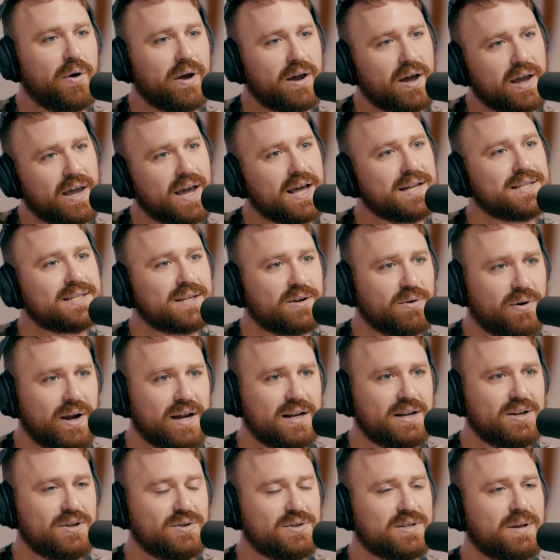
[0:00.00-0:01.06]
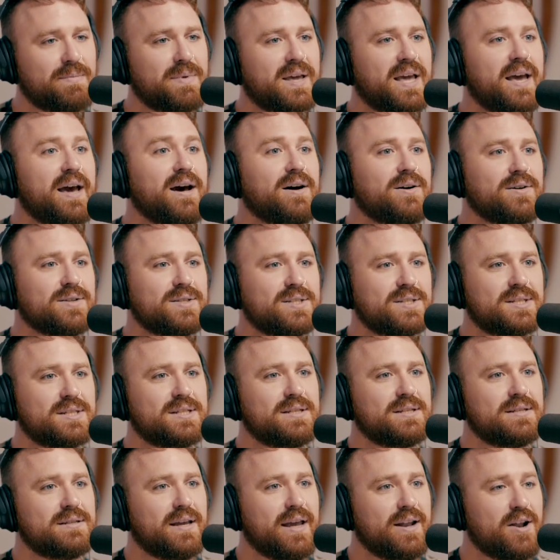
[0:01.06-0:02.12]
going against the grain to do something else,